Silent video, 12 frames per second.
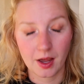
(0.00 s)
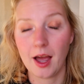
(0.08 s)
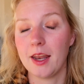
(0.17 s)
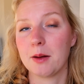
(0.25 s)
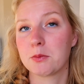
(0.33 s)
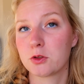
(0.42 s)

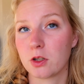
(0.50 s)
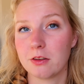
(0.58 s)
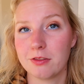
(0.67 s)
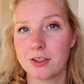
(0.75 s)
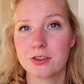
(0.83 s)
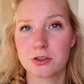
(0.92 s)
and I'm sorry
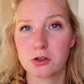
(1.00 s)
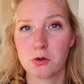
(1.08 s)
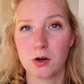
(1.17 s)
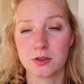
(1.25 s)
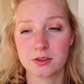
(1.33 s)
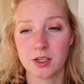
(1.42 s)
if this is
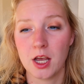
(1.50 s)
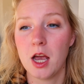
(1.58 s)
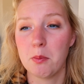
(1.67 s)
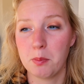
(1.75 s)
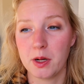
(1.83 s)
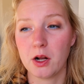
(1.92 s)
gross,
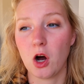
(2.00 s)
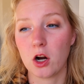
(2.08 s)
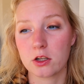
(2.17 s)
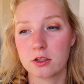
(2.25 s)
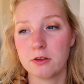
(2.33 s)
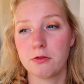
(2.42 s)
but it
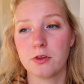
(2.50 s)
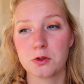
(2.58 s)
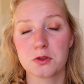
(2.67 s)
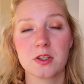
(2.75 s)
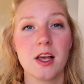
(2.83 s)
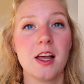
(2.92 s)
honestly
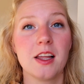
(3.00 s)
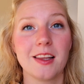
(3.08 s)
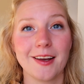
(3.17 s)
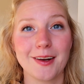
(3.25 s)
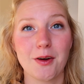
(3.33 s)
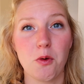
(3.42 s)
feels
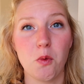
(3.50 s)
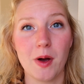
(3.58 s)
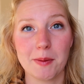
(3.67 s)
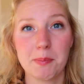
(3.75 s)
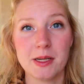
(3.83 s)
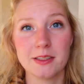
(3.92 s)
like a
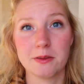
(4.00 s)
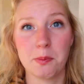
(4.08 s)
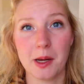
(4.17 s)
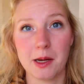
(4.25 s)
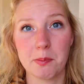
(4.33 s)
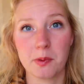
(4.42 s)
wet piece of
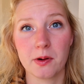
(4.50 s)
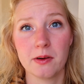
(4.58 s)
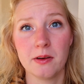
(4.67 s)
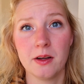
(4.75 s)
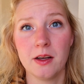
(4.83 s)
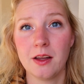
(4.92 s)

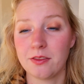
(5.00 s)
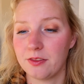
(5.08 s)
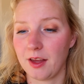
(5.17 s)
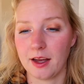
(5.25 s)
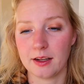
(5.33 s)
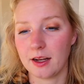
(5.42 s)
paper
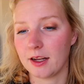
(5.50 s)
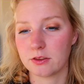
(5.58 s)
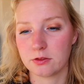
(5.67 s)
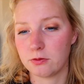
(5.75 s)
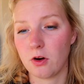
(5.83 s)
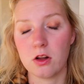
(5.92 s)
that
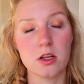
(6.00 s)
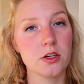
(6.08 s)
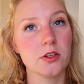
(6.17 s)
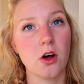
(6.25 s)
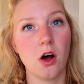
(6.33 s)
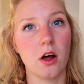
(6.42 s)
has
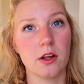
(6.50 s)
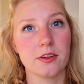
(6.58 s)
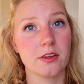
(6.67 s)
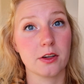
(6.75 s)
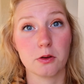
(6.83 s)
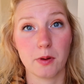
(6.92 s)
fallen
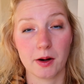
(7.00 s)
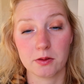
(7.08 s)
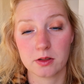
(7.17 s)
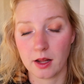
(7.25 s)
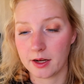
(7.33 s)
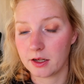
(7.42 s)
on the
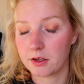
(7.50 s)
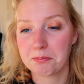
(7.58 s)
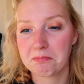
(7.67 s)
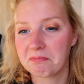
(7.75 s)
ground, like